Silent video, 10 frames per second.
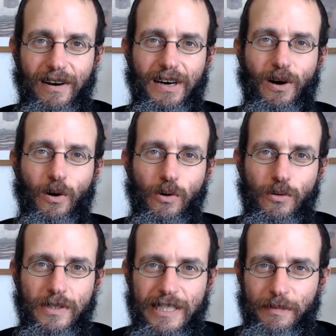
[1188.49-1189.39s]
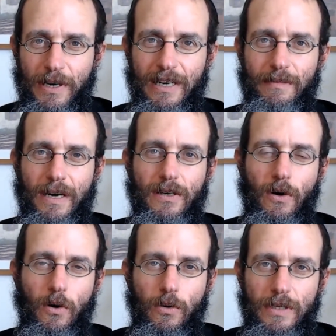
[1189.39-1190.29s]
our own sperm, our
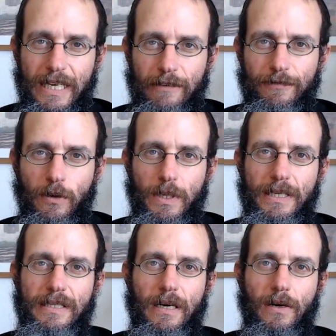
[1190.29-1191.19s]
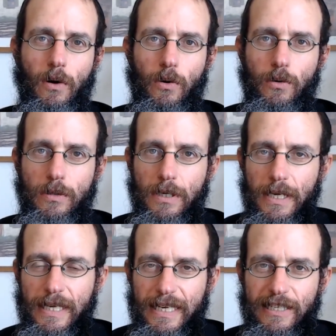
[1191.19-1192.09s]
own influence, our own
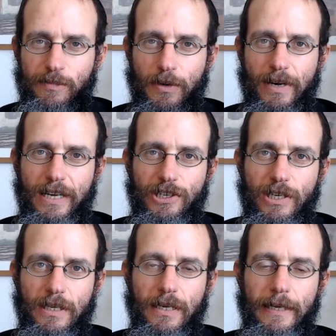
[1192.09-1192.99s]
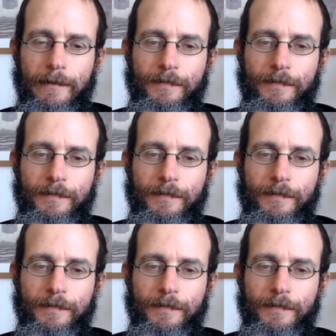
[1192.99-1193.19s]
inspiration